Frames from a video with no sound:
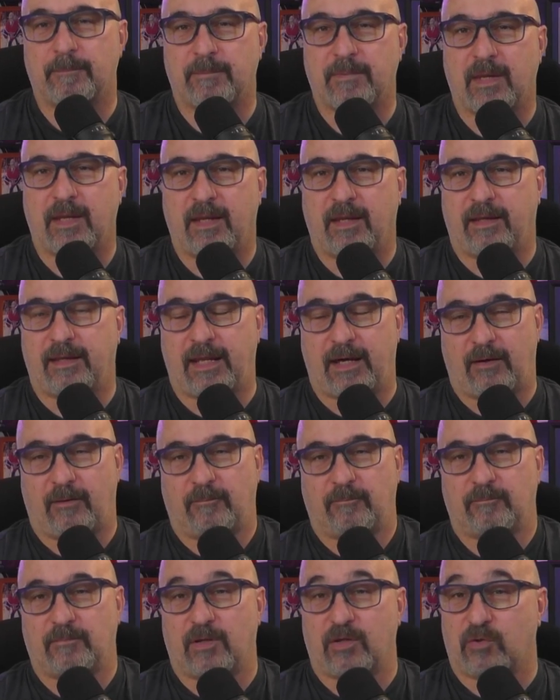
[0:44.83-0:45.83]
Now,
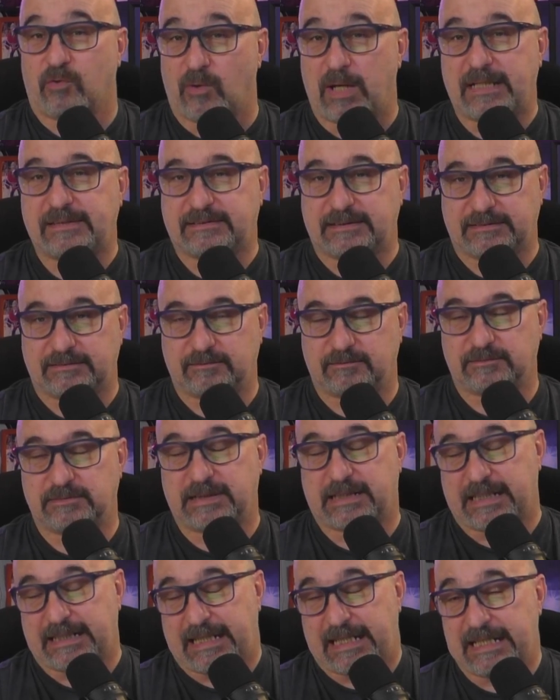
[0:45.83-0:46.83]
granted, the
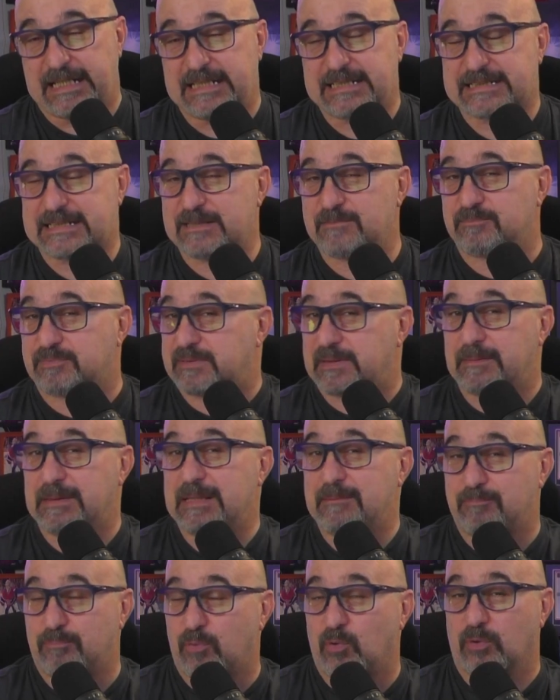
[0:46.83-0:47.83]
Canadiens didn't play
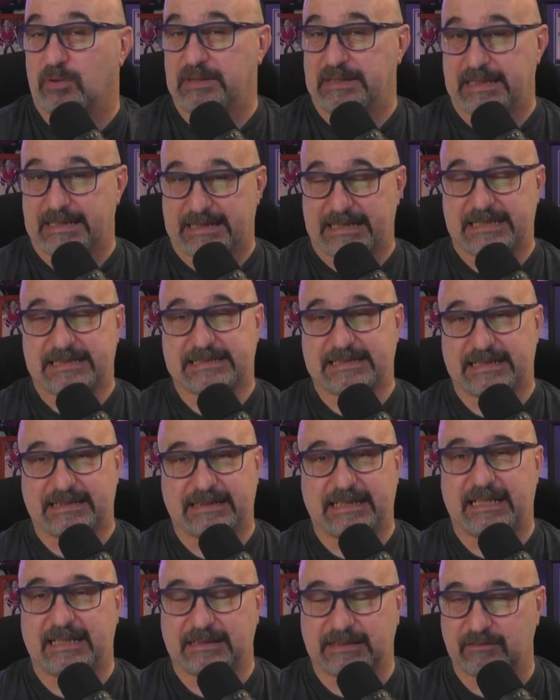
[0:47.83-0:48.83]
poorly against the
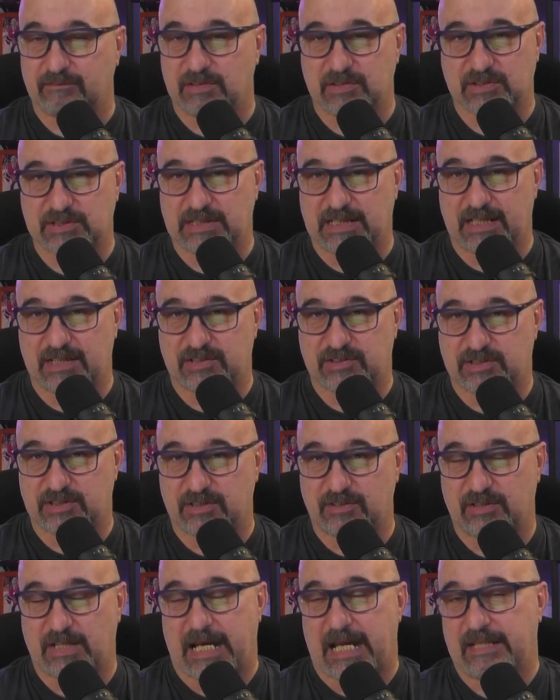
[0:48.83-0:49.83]
Atlantic Division last
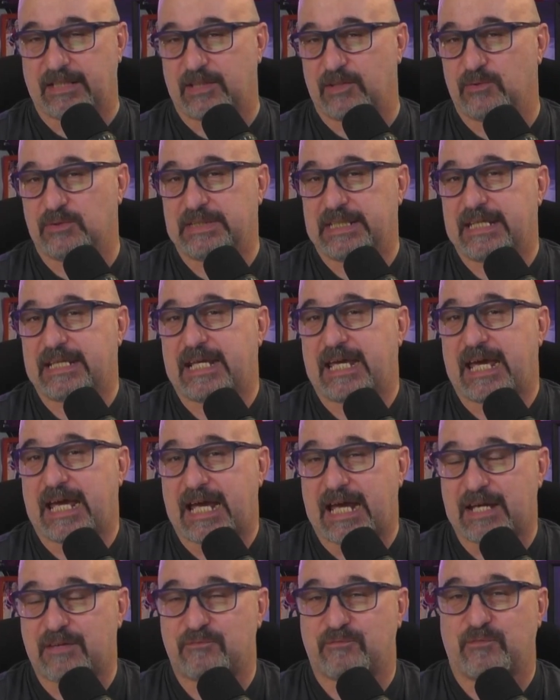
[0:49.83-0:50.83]
year, and they only had a
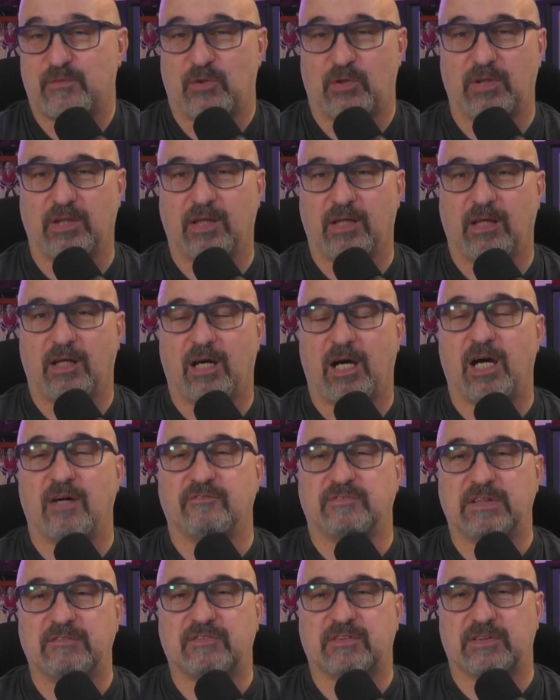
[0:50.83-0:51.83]
handful of
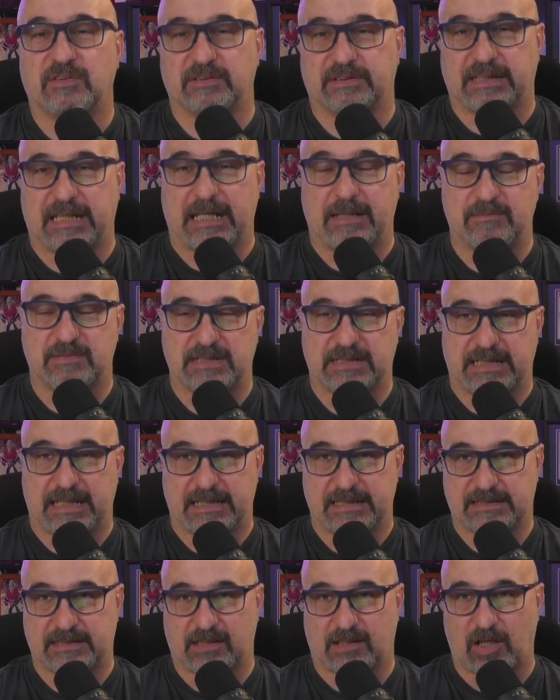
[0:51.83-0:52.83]
difficult games
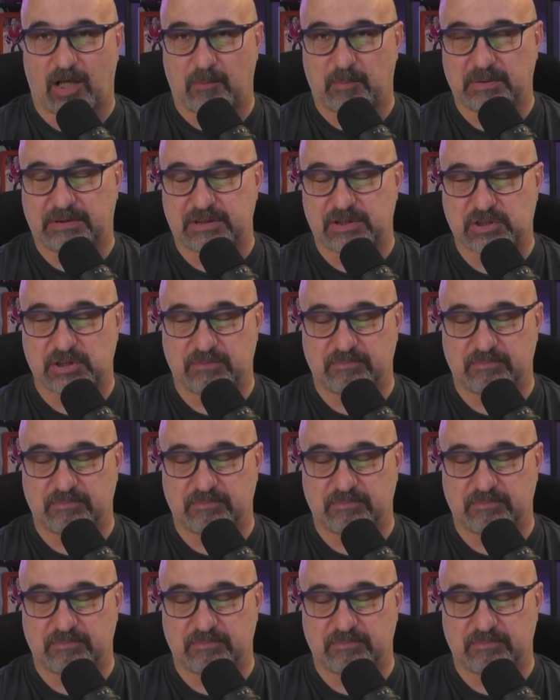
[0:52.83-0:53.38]
against the competition.